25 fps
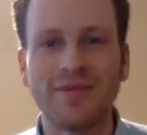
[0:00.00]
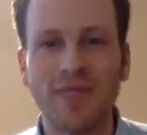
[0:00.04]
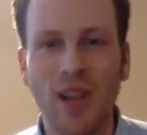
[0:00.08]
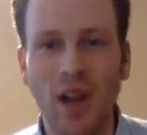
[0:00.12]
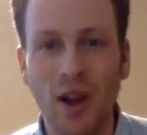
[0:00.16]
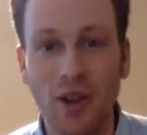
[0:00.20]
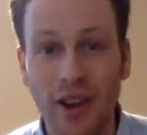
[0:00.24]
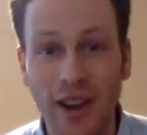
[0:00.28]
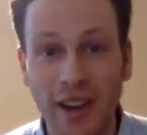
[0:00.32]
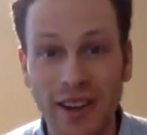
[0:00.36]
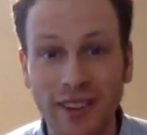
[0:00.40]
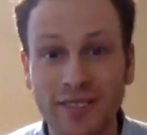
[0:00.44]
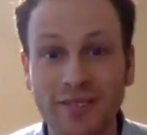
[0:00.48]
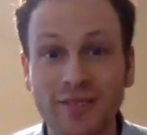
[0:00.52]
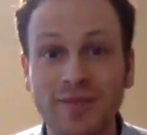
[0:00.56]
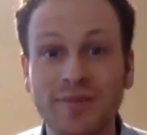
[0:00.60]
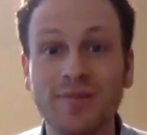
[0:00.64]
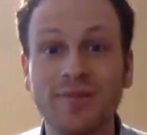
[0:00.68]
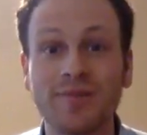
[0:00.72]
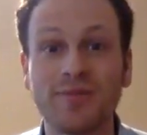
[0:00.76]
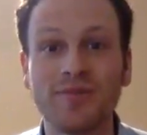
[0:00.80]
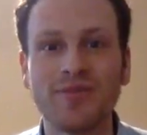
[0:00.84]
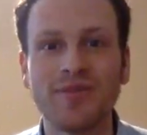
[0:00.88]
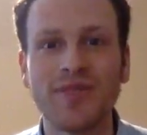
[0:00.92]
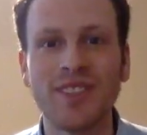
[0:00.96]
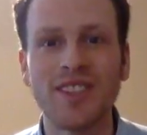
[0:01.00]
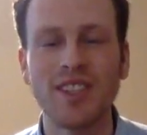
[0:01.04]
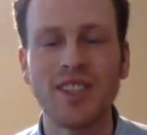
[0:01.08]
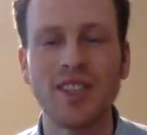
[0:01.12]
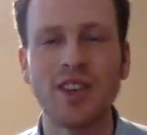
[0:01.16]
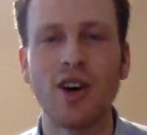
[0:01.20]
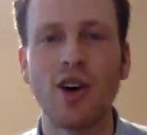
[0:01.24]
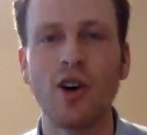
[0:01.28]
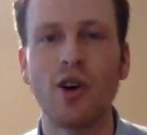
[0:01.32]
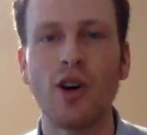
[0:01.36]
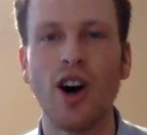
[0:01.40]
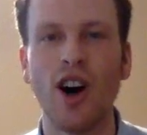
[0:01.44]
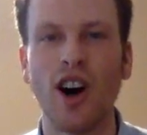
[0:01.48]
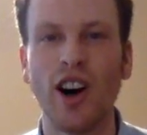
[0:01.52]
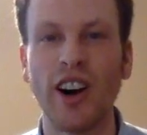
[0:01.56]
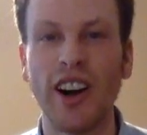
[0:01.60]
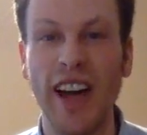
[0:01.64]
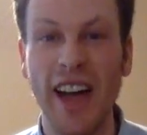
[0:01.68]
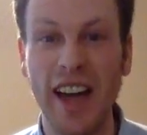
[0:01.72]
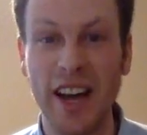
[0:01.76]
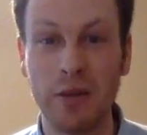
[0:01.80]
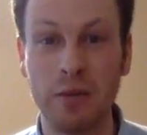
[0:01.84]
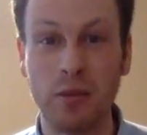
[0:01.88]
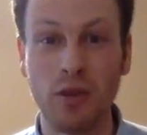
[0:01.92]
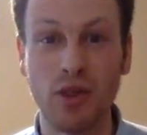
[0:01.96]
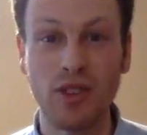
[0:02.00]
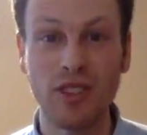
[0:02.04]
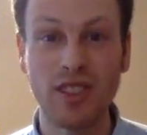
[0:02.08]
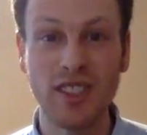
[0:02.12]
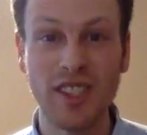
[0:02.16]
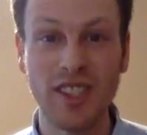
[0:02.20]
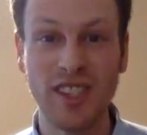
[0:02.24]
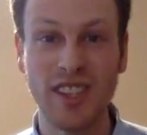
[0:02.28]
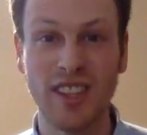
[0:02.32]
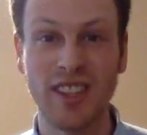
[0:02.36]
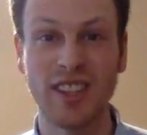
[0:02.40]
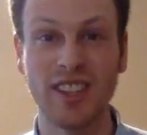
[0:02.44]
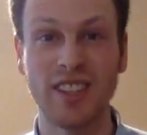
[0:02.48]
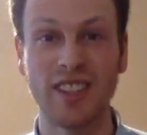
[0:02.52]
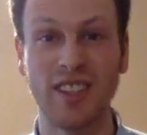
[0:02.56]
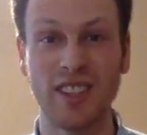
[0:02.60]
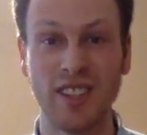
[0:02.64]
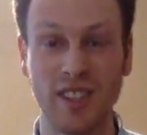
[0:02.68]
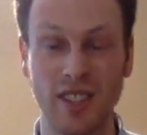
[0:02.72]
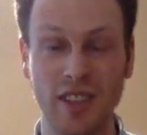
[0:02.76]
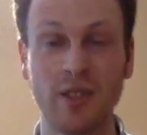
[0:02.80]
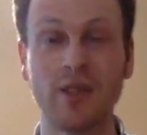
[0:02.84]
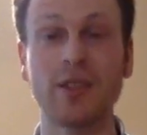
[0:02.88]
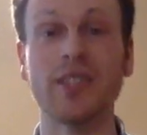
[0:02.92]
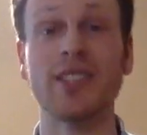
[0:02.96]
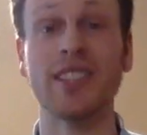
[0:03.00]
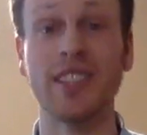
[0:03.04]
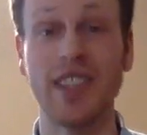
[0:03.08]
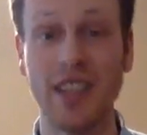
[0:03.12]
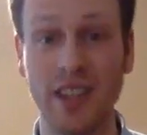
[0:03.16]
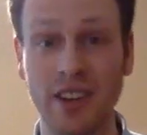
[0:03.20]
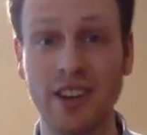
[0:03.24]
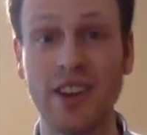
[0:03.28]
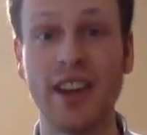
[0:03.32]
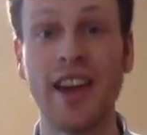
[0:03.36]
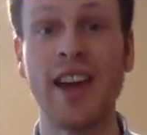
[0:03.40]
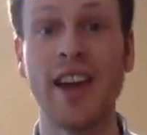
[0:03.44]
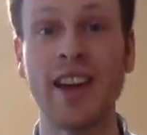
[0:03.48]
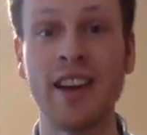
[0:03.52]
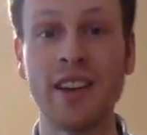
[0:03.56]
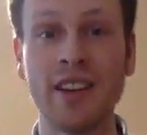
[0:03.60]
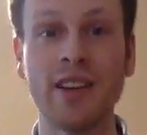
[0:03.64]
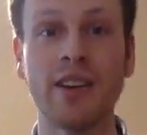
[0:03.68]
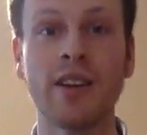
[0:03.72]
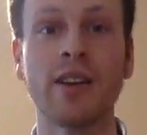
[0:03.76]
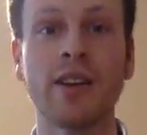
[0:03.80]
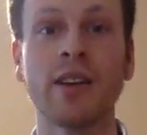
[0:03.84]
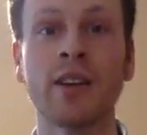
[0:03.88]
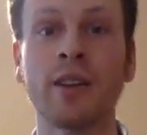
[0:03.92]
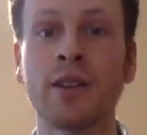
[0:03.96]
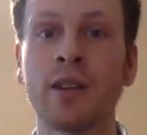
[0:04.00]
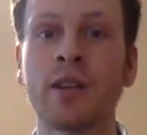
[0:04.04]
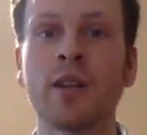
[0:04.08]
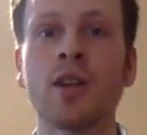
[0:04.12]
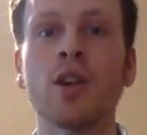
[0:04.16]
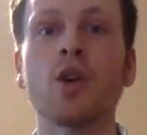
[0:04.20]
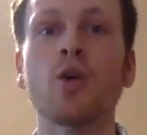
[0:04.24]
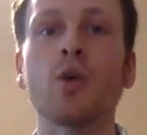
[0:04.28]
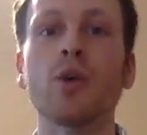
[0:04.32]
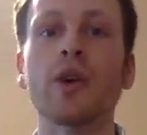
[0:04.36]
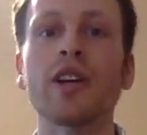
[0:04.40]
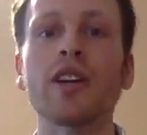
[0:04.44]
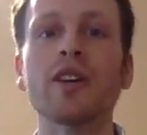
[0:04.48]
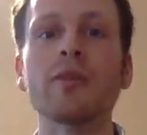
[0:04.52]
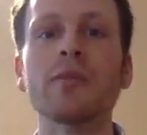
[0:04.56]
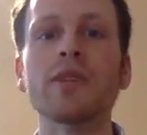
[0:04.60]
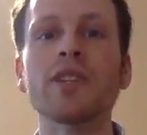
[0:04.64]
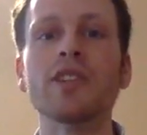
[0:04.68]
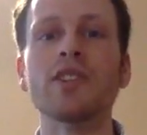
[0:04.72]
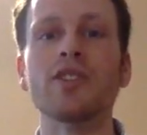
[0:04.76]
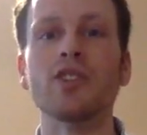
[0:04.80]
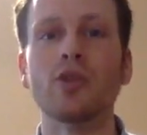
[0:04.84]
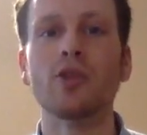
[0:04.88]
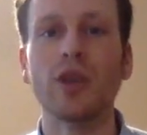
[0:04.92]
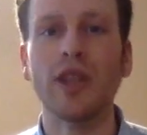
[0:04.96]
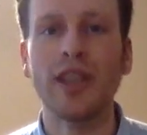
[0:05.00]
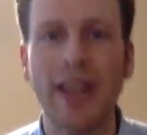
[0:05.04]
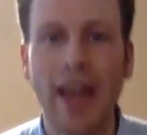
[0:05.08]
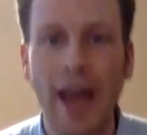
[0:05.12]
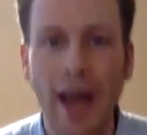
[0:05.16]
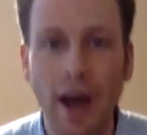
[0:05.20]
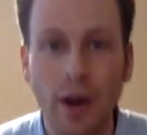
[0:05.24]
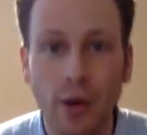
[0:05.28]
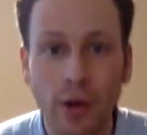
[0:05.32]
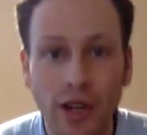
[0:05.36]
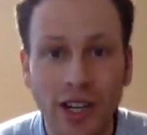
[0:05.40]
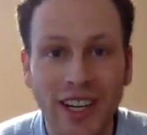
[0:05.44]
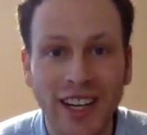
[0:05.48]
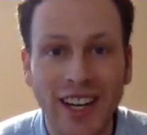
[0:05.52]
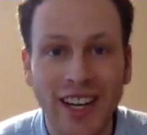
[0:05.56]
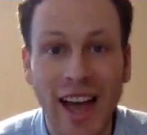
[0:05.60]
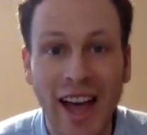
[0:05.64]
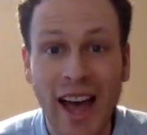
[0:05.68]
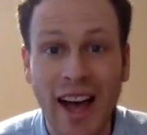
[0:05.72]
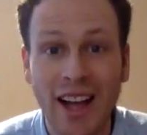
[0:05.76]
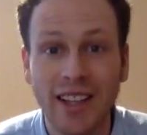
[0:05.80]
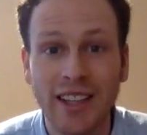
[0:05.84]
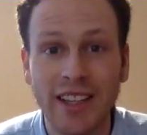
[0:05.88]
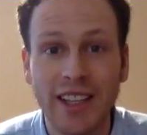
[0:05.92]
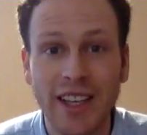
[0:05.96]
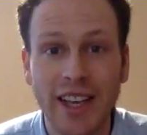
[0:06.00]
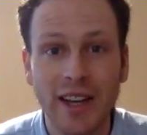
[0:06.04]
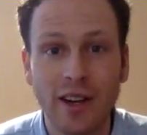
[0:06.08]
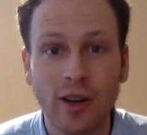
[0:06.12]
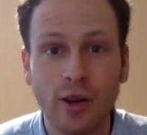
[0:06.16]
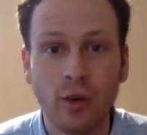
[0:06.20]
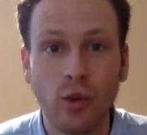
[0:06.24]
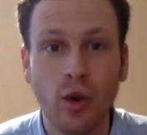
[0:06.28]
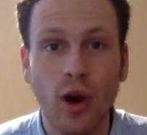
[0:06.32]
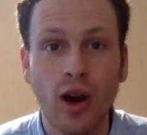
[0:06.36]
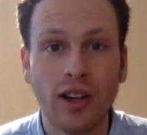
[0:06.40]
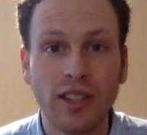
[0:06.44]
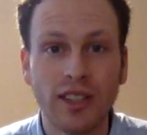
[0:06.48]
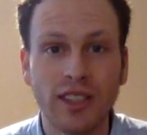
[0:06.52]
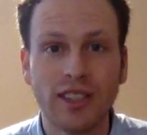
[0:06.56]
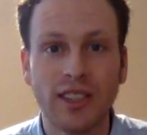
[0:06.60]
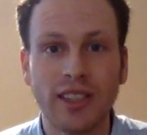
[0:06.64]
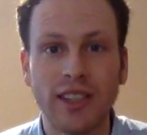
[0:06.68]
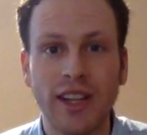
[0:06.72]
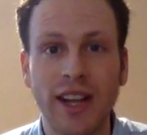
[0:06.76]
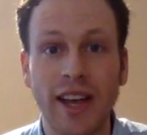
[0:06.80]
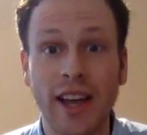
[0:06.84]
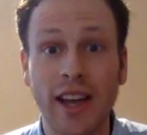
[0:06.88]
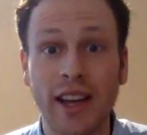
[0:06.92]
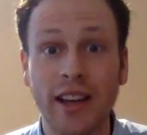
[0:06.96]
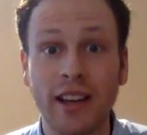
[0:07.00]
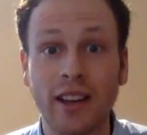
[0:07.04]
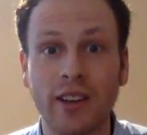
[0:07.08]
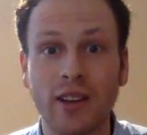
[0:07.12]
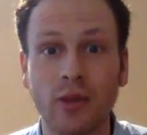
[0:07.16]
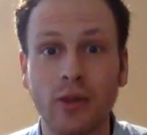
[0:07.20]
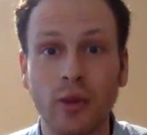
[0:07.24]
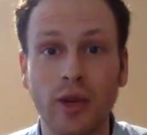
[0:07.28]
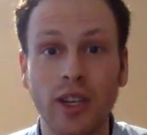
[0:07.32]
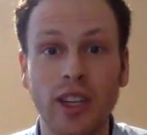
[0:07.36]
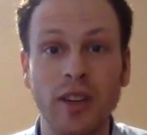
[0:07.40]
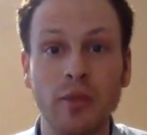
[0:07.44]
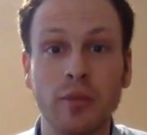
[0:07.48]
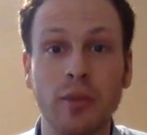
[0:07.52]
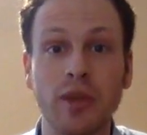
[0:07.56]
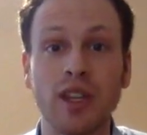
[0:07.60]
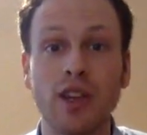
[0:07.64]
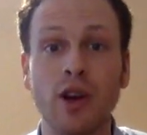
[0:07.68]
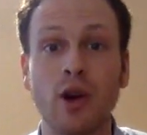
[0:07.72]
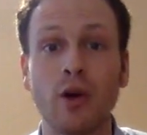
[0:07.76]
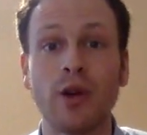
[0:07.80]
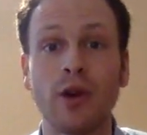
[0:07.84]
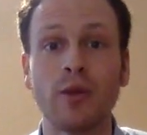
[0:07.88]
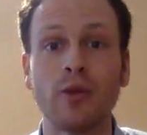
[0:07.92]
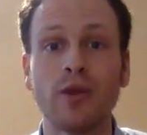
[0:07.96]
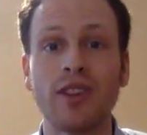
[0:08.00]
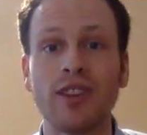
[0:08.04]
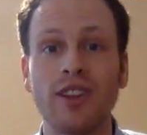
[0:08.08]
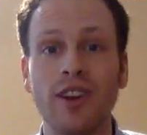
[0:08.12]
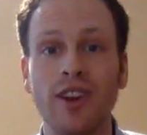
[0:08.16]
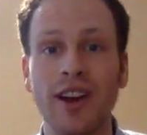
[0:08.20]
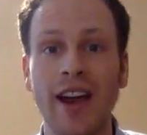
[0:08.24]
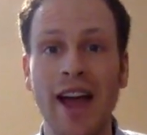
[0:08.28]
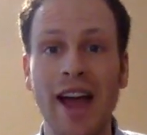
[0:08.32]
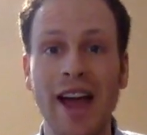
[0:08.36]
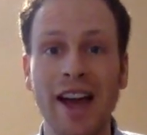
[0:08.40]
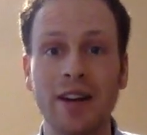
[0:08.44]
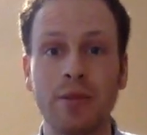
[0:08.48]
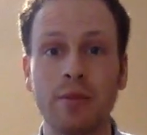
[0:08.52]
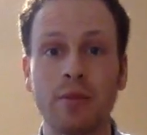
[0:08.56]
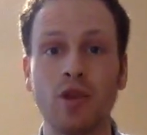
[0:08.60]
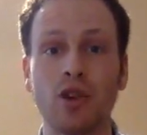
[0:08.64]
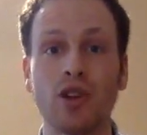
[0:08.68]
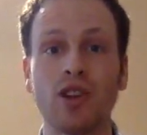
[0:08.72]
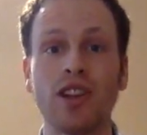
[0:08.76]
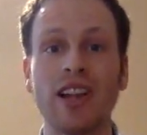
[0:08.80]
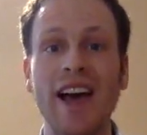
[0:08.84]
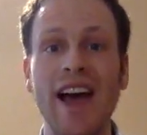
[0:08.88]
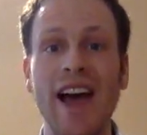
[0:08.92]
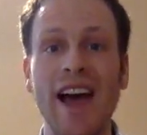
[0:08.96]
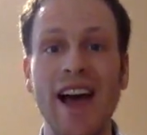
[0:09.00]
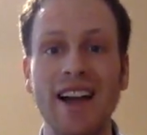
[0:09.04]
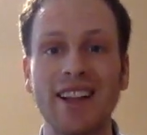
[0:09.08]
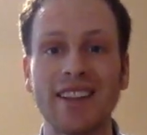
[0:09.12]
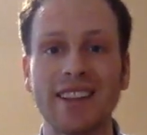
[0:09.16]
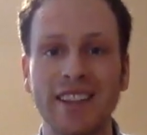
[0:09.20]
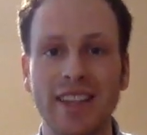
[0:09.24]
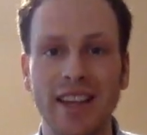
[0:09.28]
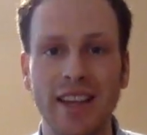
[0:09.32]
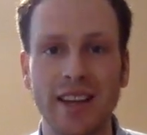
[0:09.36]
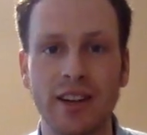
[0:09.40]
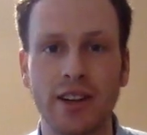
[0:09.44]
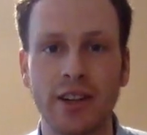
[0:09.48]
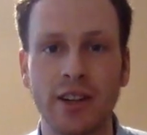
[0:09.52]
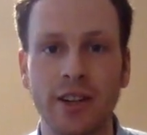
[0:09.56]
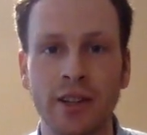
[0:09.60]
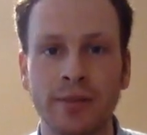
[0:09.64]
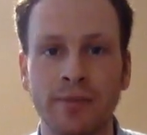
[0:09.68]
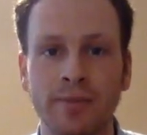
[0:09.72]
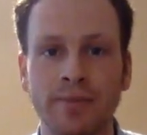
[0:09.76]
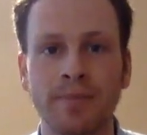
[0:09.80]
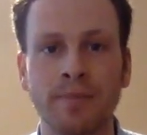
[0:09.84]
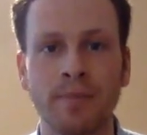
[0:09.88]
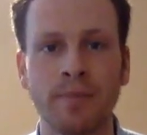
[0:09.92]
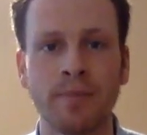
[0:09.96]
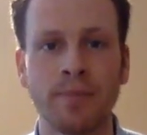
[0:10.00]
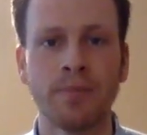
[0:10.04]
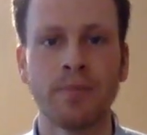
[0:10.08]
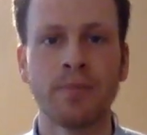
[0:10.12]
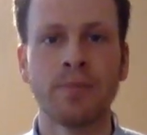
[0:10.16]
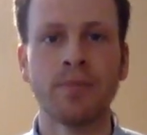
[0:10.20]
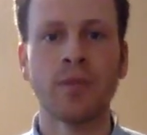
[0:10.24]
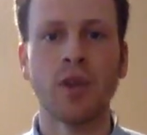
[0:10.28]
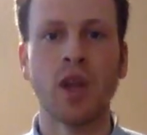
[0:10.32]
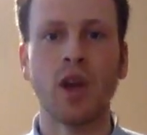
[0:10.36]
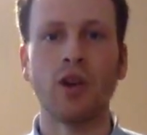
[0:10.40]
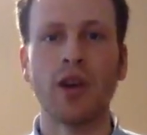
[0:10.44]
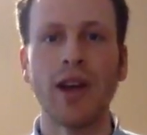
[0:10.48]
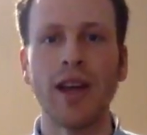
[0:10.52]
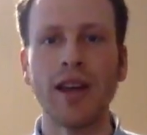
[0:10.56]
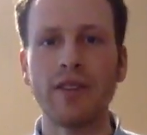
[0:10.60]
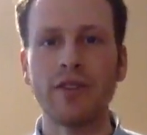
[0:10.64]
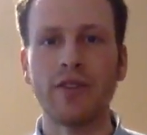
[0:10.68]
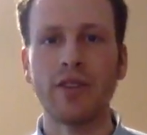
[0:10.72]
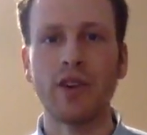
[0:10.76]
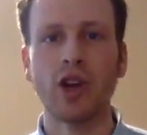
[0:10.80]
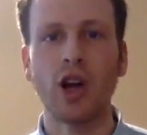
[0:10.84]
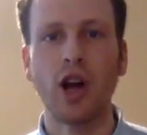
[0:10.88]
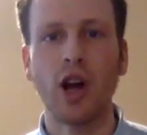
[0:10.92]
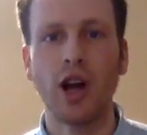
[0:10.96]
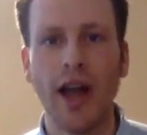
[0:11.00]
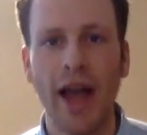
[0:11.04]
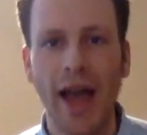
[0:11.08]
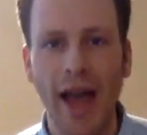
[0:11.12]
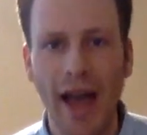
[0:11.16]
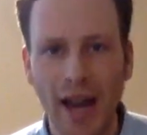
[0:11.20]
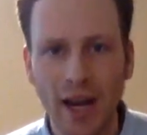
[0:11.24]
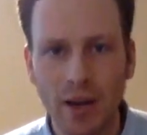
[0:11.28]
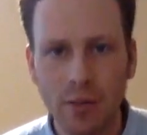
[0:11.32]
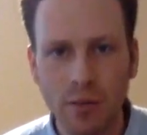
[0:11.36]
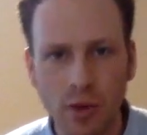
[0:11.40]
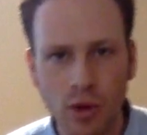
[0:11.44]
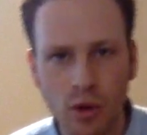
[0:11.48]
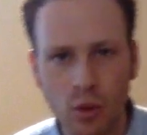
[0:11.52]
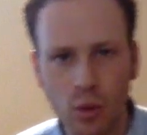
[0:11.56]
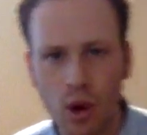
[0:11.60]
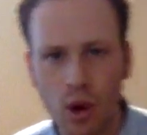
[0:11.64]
All right, so our animals that start with the letter A, we're going to be doing our alligator walks today. We're going to be going with our animal alligator. All right, for our animal